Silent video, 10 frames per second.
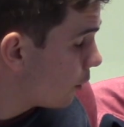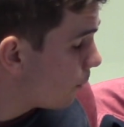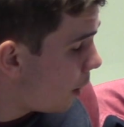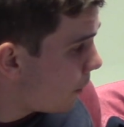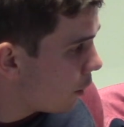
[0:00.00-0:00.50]

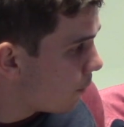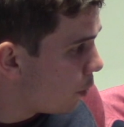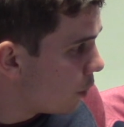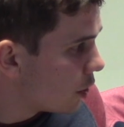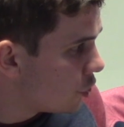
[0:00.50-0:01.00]
the
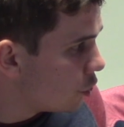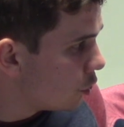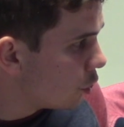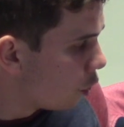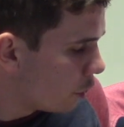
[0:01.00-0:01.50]
booing. Could
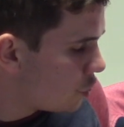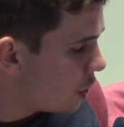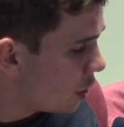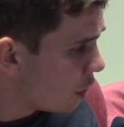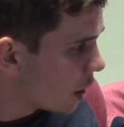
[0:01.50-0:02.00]
you or the
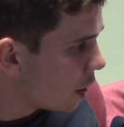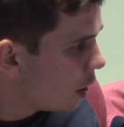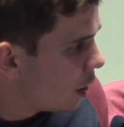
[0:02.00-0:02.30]
cheering?